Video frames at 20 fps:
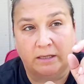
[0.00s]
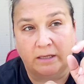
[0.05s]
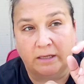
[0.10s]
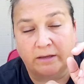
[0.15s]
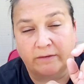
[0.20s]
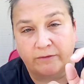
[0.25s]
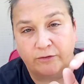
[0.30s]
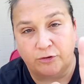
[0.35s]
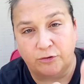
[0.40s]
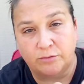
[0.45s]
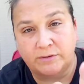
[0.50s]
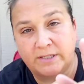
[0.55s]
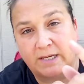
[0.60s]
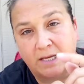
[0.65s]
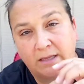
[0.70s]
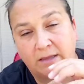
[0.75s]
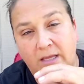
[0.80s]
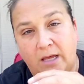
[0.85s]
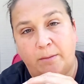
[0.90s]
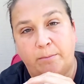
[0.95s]
If you
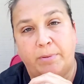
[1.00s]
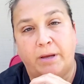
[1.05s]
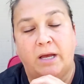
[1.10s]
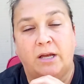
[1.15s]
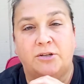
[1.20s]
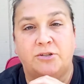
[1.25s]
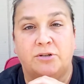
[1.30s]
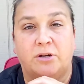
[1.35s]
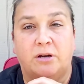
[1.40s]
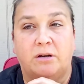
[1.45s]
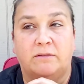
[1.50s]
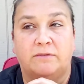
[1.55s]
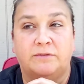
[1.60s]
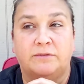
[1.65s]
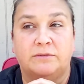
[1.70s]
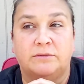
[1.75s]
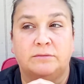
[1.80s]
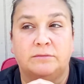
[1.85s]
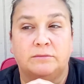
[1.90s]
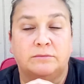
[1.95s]
take that badge off,
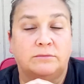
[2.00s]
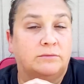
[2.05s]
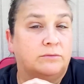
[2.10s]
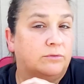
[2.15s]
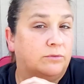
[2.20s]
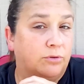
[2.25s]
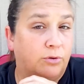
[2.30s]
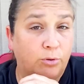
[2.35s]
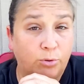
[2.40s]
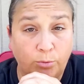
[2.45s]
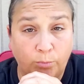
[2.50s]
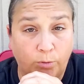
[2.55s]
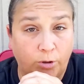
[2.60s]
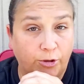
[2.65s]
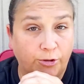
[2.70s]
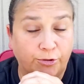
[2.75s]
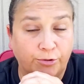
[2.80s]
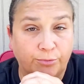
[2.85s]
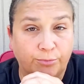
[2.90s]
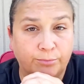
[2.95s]
who are
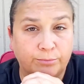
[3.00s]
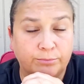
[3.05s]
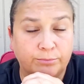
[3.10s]
you?